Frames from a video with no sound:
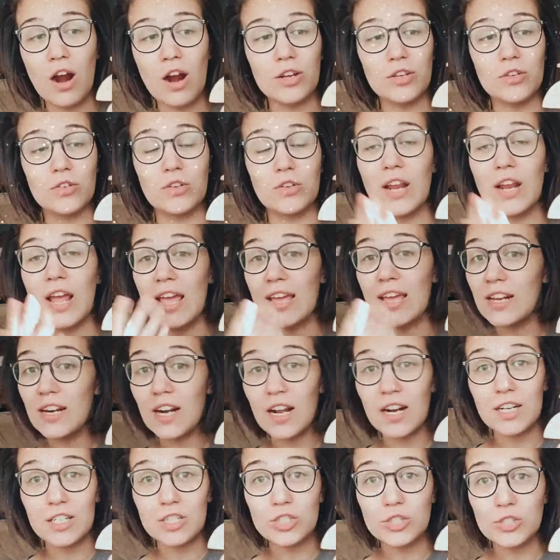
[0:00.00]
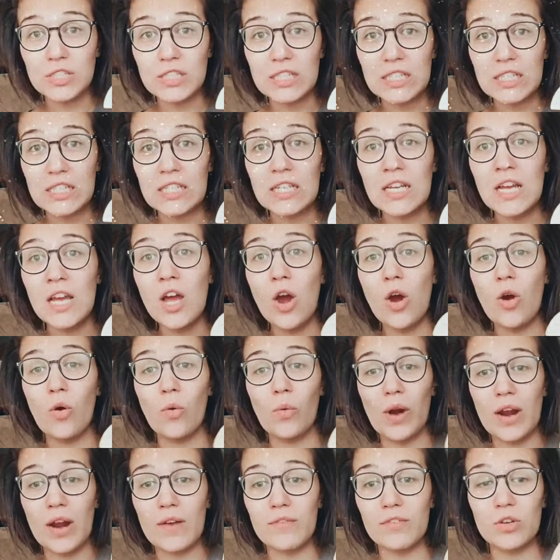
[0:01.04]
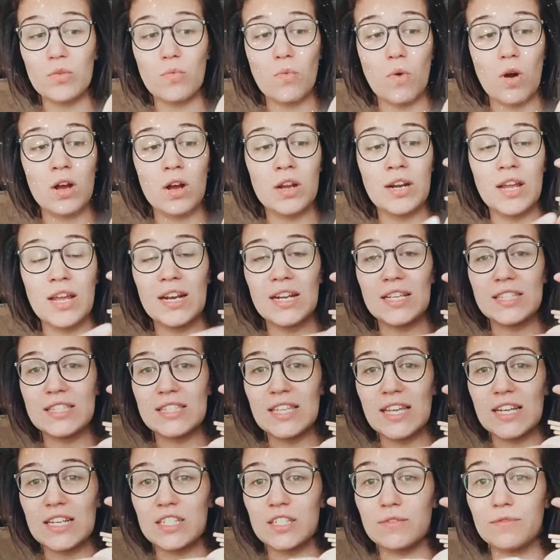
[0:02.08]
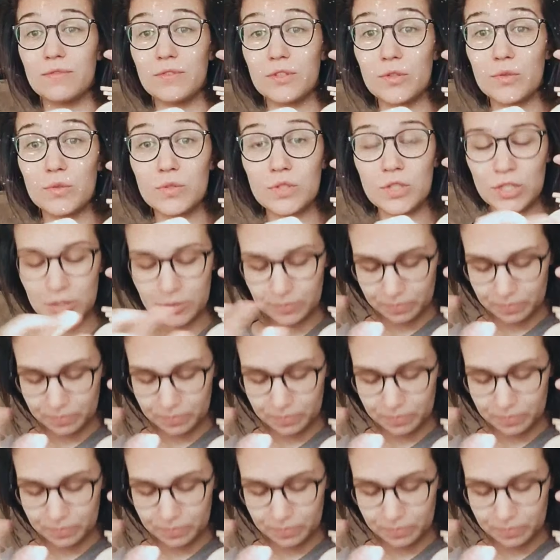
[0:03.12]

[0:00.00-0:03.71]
You could hang it on a tree, wherever you want. And it's like a diffuser.